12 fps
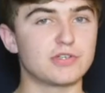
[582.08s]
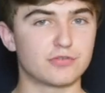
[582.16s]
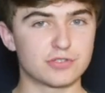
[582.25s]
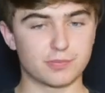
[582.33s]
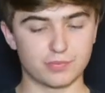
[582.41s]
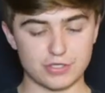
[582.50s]
for
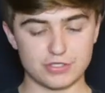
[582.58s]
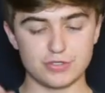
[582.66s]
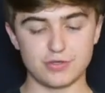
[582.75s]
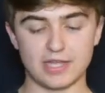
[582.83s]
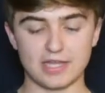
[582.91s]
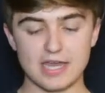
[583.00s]
suppressed
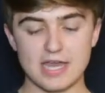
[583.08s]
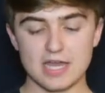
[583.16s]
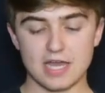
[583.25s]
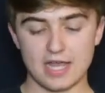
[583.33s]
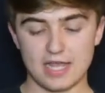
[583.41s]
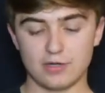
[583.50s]
shooting,
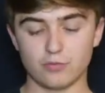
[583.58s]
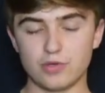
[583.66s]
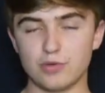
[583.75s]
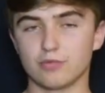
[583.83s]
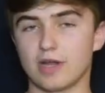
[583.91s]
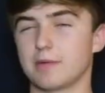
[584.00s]
and we
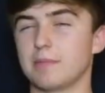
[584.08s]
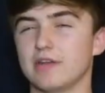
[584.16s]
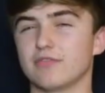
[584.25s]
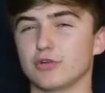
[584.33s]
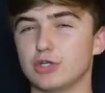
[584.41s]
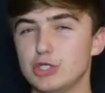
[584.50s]
would recommend it
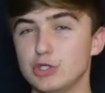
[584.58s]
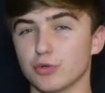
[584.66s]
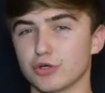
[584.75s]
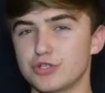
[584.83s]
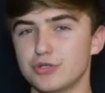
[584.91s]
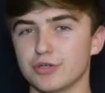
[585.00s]
for newer
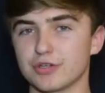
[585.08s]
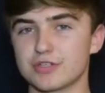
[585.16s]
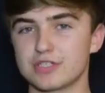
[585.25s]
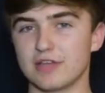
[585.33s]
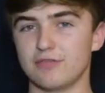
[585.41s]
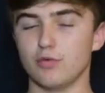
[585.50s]
shooters.
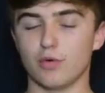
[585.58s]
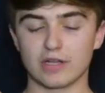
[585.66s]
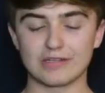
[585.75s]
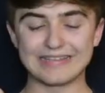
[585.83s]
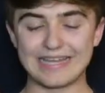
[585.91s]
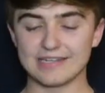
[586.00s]
If you want to
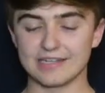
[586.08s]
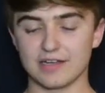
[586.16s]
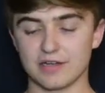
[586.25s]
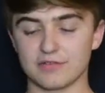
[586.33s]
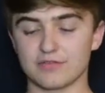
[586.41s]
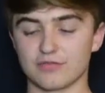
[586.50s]
lend a
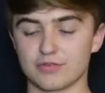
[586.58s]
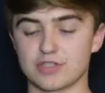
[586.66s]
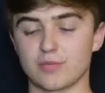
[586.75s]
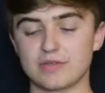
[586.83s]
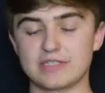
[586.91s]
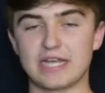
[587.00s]
gun for
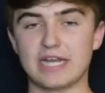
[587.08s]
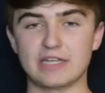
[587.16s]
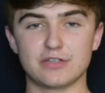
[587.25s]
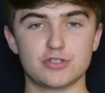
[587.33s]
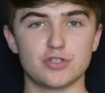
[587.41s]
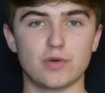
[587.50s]
someone to get
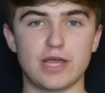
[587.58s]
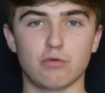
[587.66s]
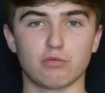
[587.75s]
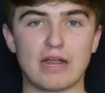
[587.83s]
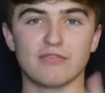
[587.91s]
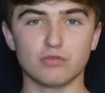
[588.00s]
into a
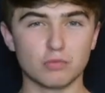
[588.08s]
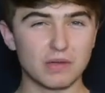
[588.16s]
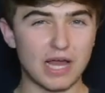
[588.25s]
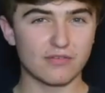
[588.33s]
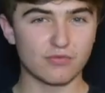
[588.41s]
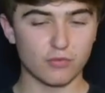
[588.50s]
rifle
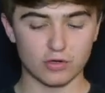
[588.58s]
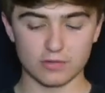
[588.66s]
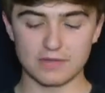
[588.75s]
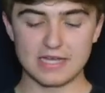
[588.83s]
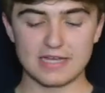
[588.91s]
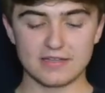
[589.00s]
platform,
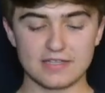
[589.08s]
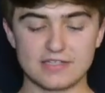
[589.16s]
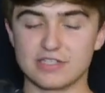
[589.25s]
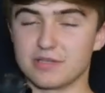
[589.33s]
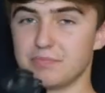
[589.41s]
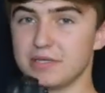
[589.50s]
this
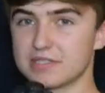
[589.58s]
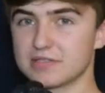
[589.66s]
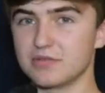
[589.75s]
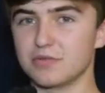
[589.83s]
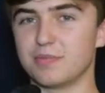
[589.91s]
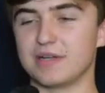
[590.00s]
is a
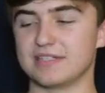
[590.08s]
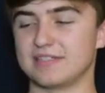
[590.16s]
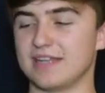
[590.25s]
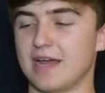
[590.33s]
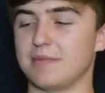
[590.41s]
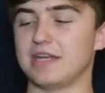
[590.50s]
pistol, but
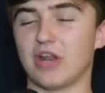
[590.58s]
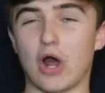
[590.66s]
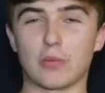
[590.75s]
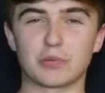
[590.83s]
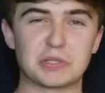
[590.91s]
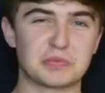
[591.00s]
I mean it
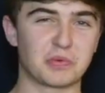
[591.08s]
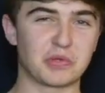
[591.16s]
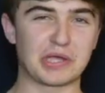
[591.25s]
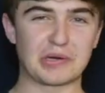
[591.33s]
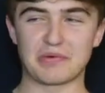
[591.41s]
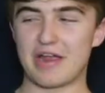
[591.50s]
operates more
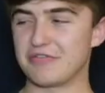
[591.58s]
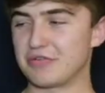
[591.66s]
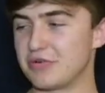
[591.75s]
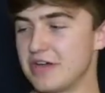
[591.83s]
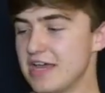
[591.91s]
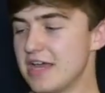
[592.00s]
like a
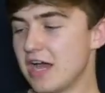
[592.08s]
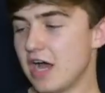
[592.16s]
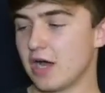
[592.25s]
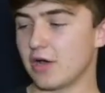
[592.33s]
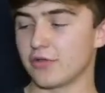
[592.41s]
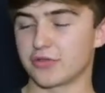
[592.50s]
rifle.
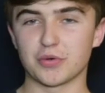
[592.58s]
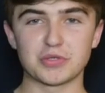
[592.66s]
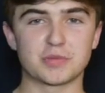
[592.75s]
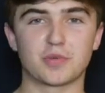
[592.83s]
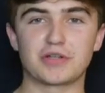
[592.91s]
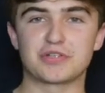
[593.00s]
Throw a
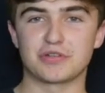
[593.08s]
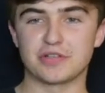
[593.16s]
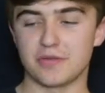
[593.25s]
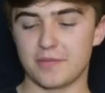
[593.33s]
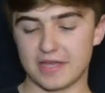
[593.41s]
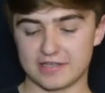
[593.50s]
suppressor into
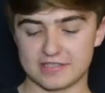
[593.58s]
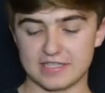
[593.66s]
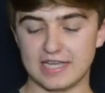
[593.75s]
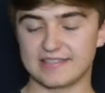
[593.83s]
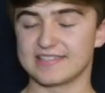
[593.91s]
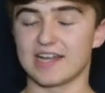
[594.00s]
the mix.
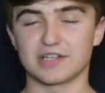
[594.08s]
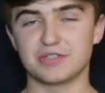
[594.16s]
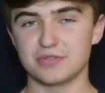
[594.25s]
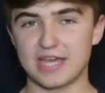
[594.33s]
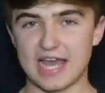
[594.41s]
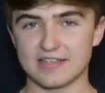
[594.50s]
It's not too
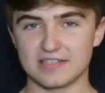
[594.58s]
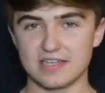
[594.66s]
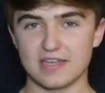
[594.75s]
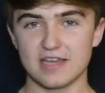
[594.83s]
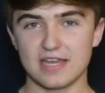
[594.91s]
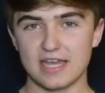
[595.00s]

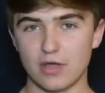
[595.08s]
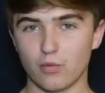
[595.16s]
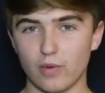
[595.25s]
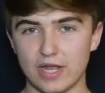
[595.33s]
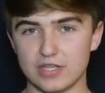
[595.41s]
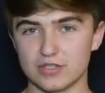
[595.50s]
gassy. It
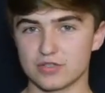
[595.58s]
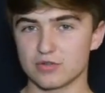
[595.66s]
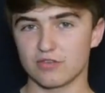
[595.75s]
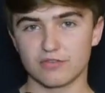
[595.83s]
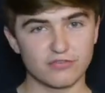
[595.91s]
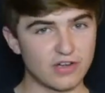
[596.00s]
weighs
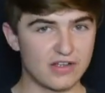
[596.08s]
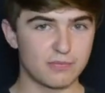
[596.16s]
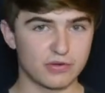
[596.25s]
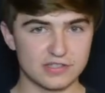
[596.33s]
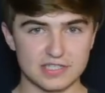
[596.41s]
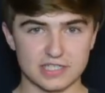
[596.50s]

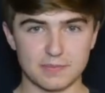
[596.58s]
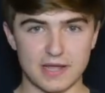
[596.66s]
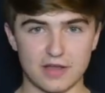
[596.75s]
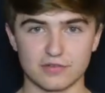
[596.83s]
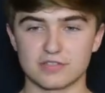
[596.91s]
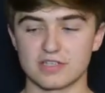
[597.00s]
5.6
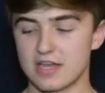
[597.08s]
pounds